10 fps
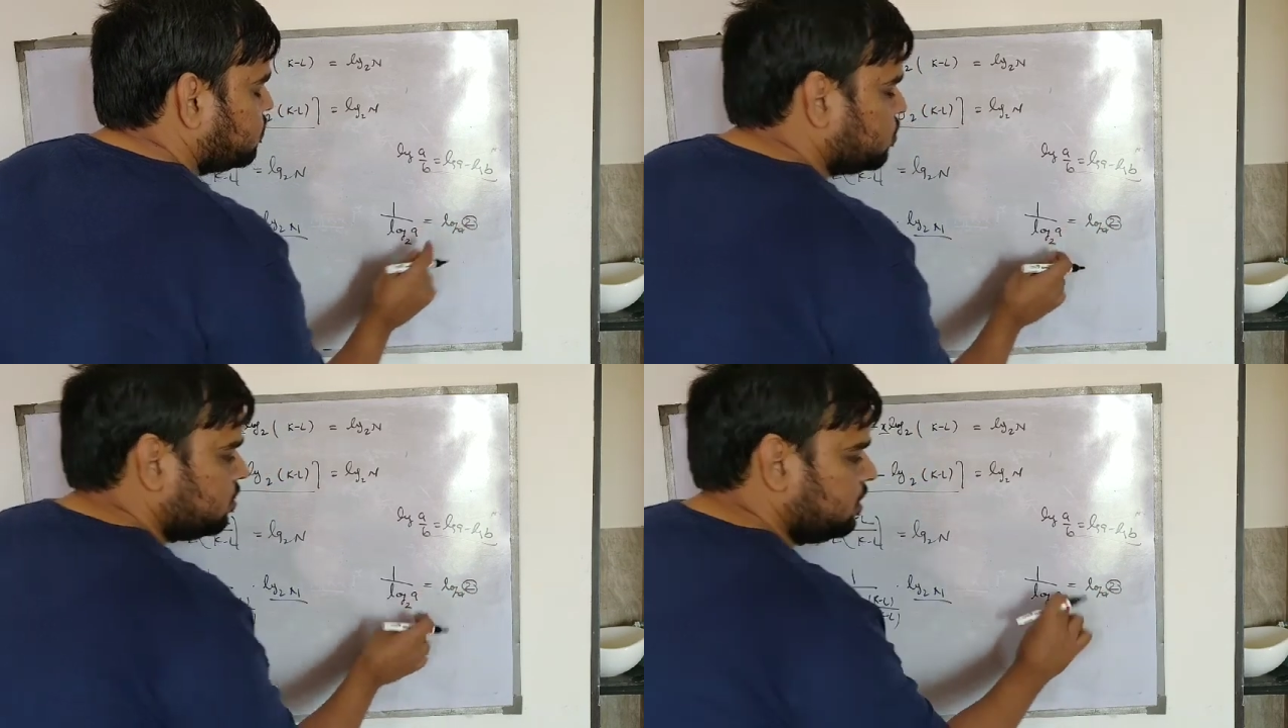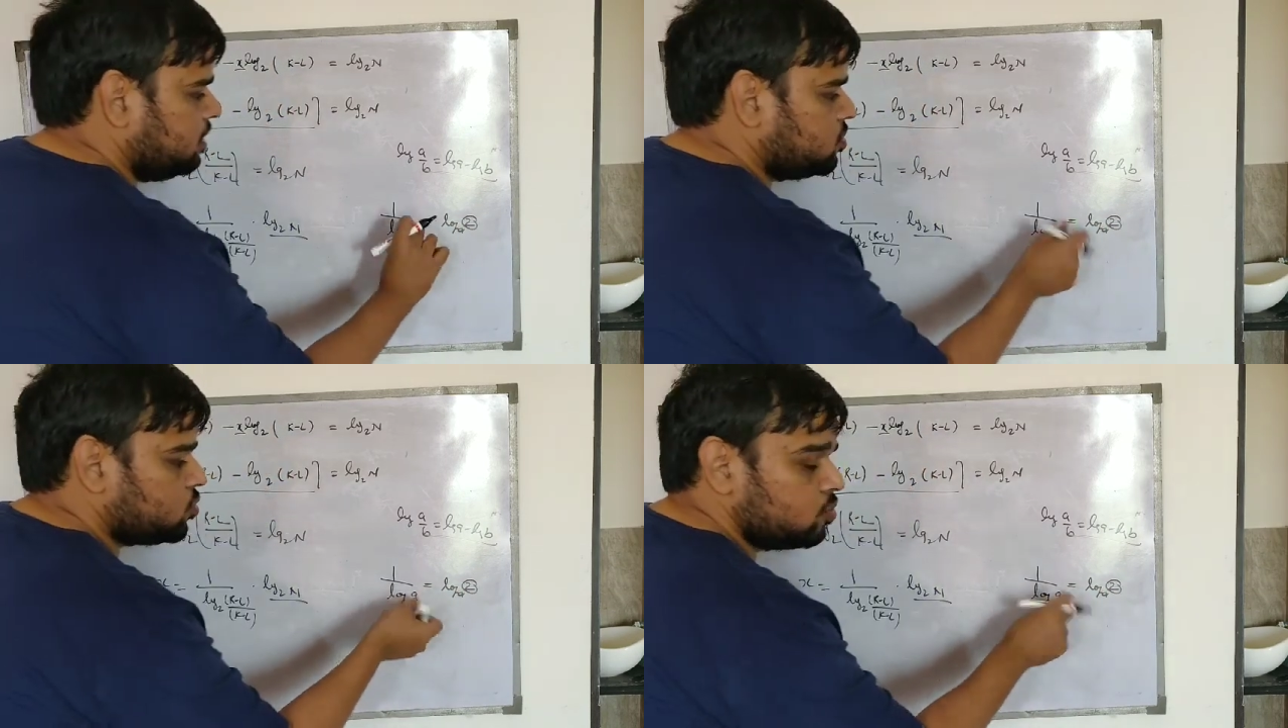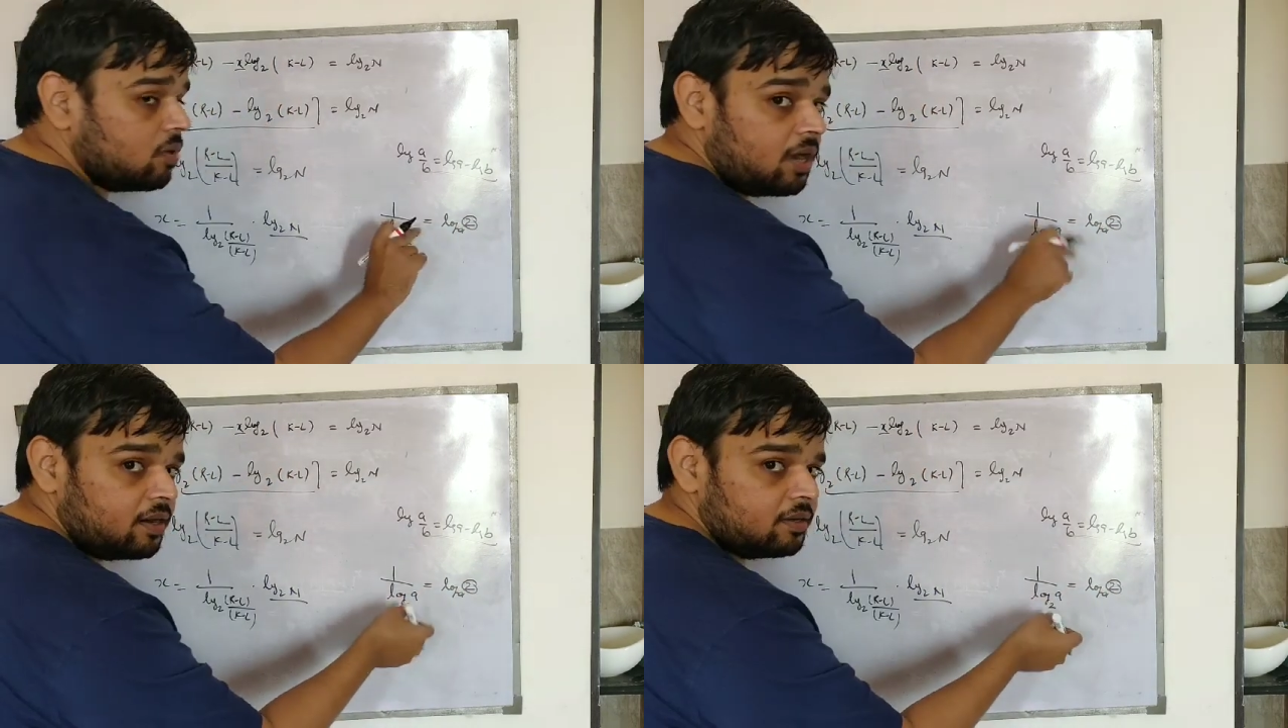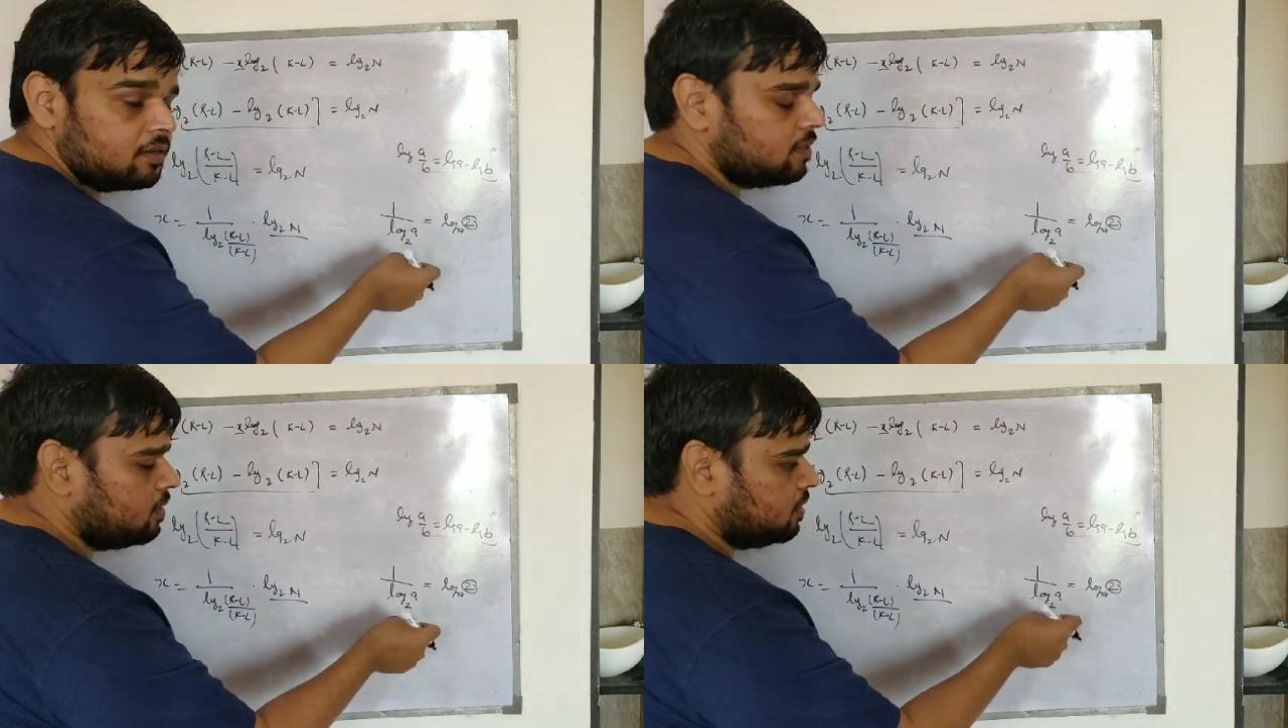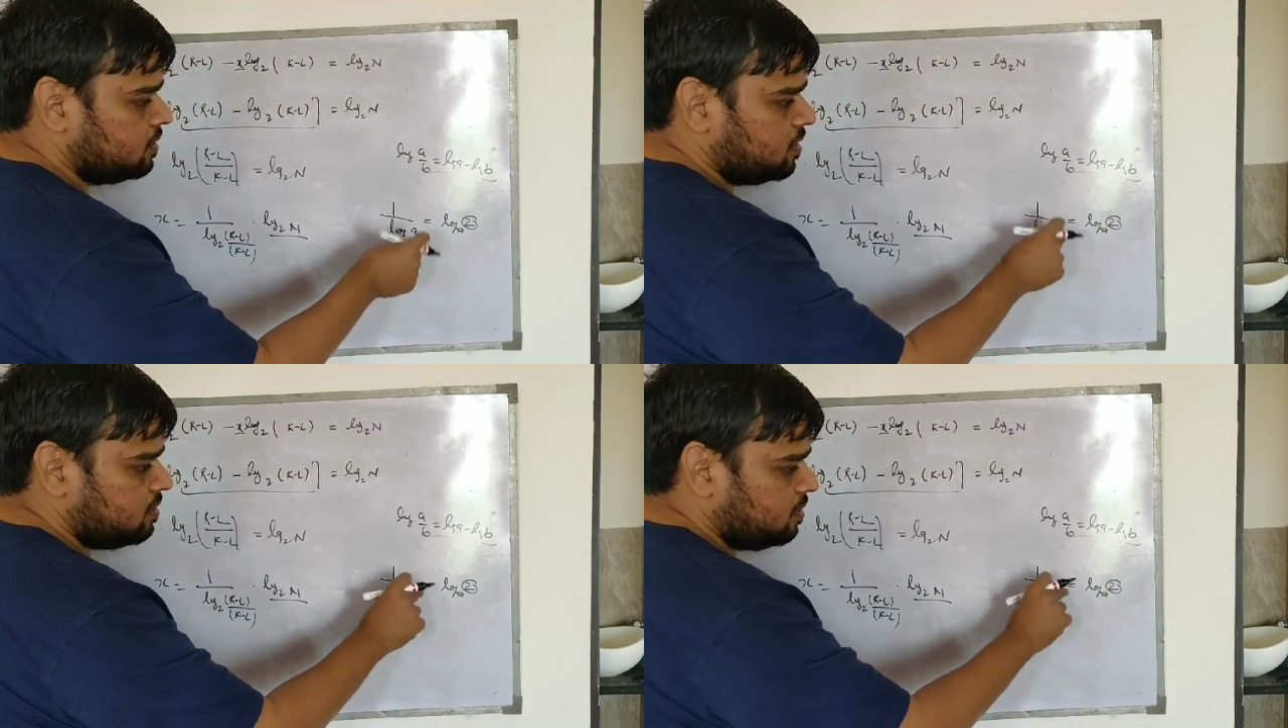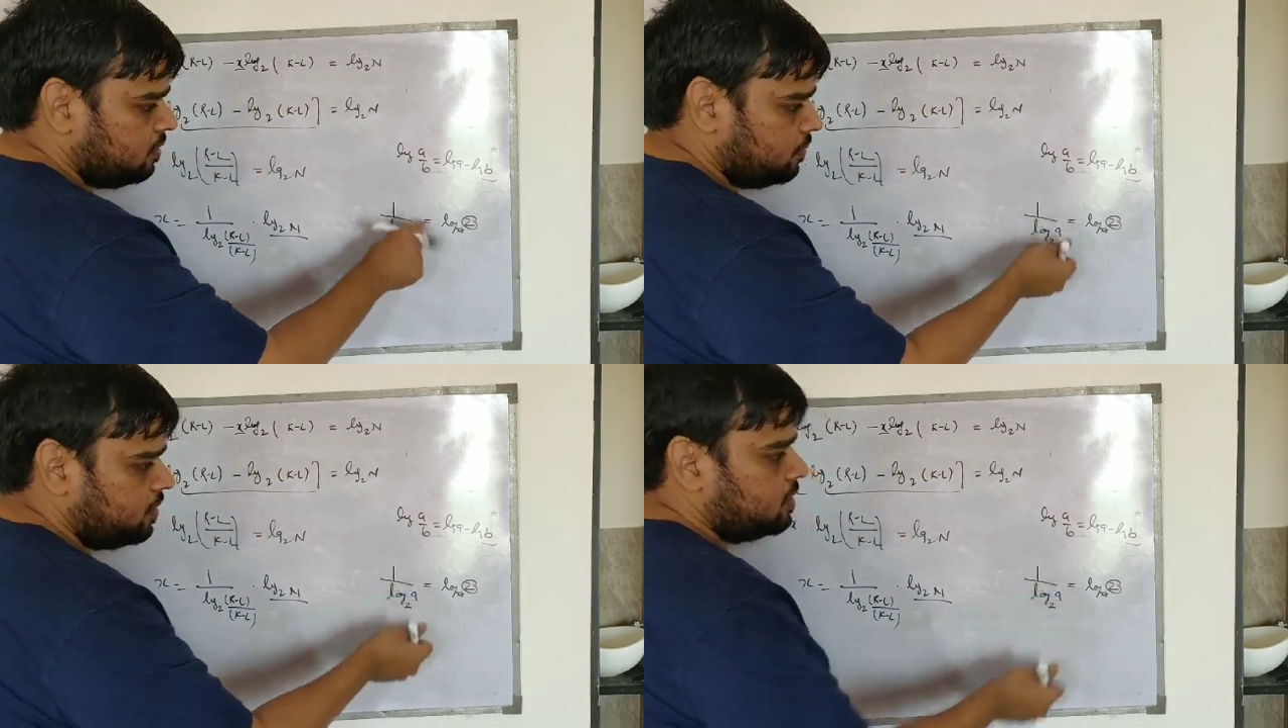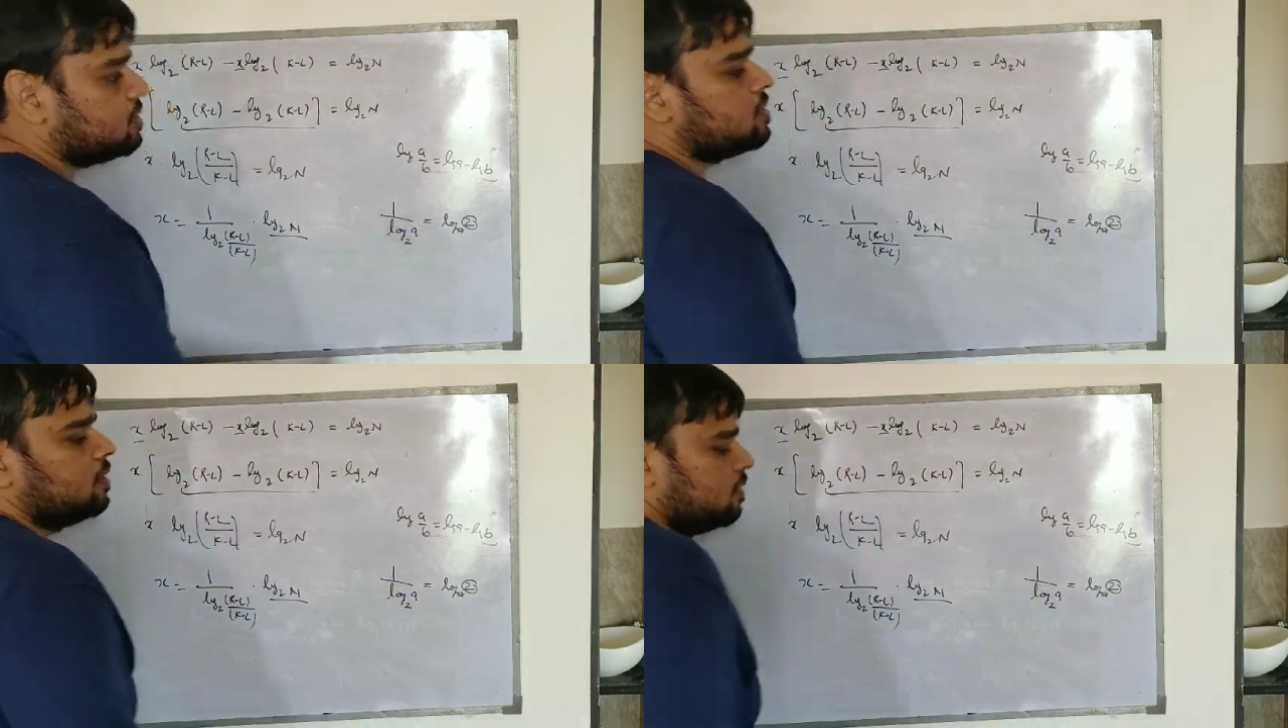So these two are just reverse.